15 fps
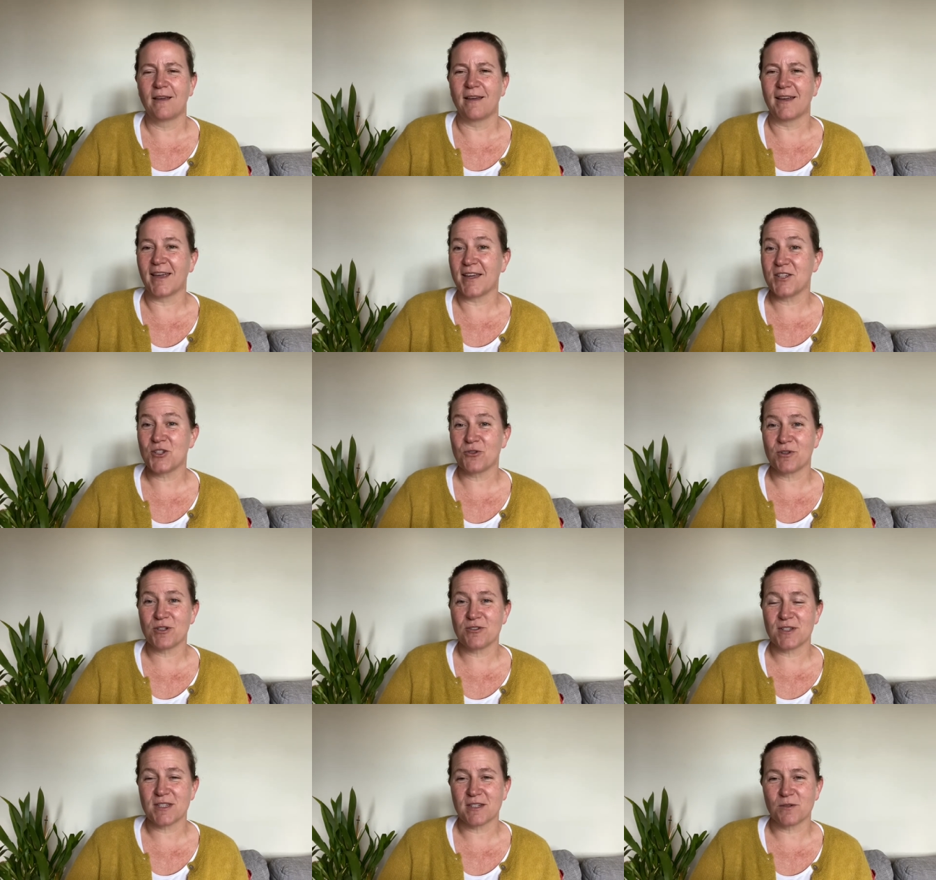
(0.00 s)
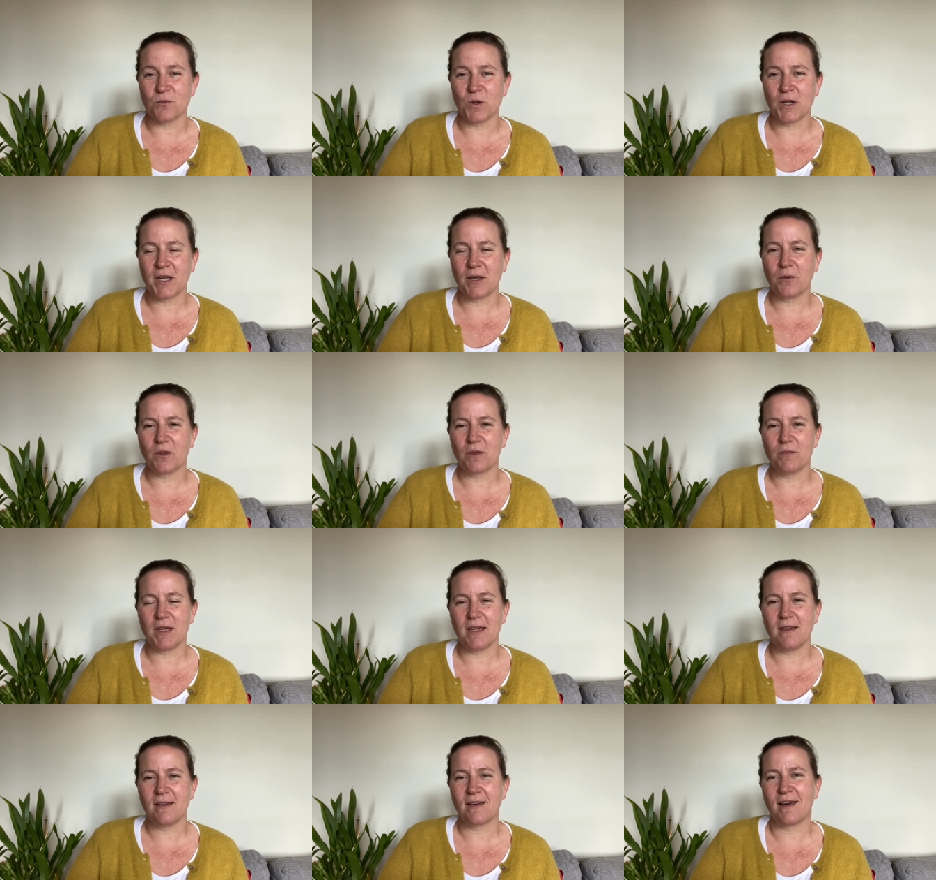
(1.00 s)
In case you're interested in working with
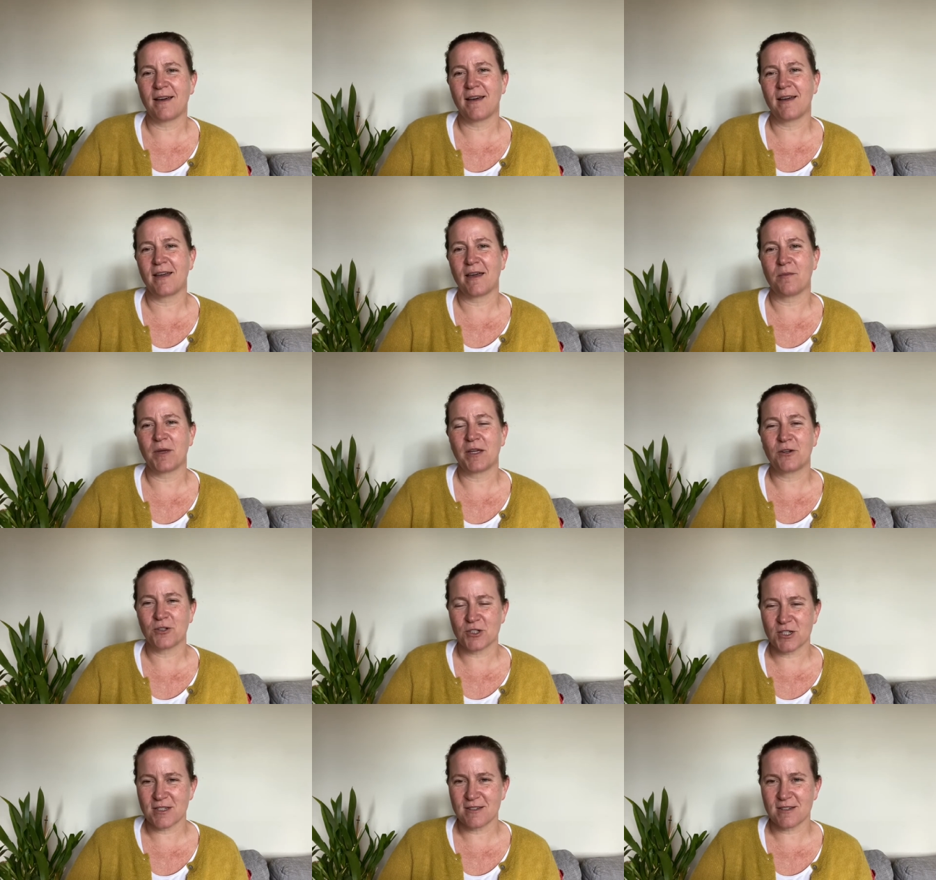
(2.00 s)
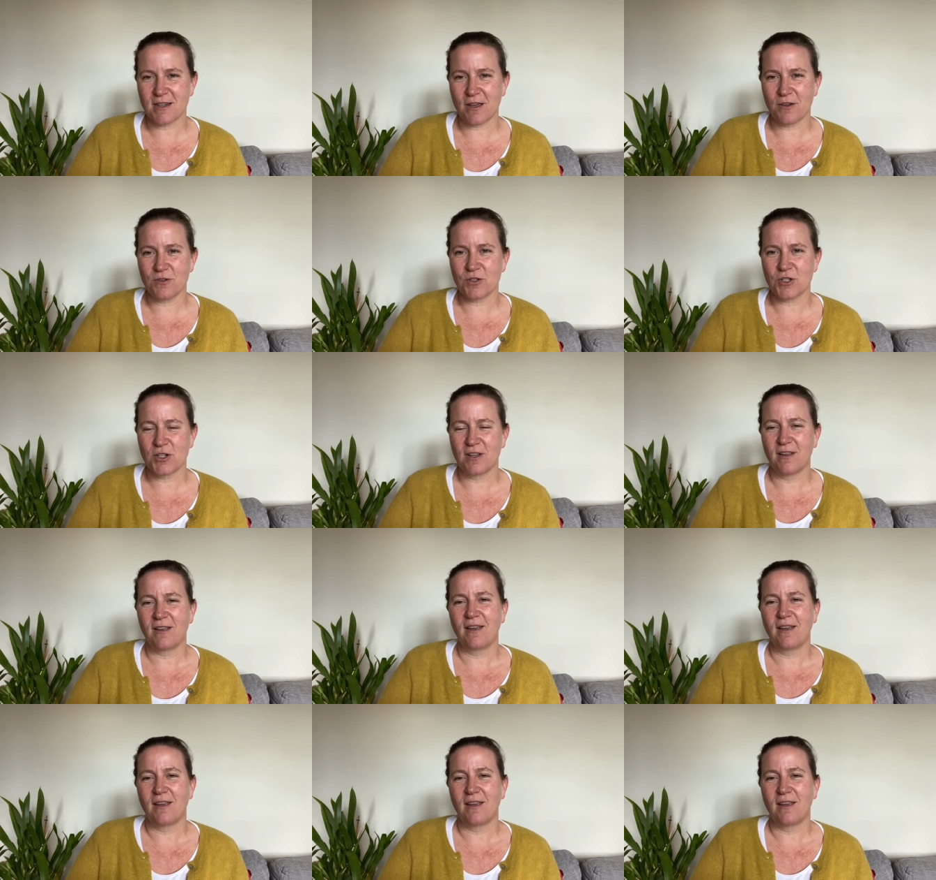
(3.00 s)
me, I am a consciousness coach.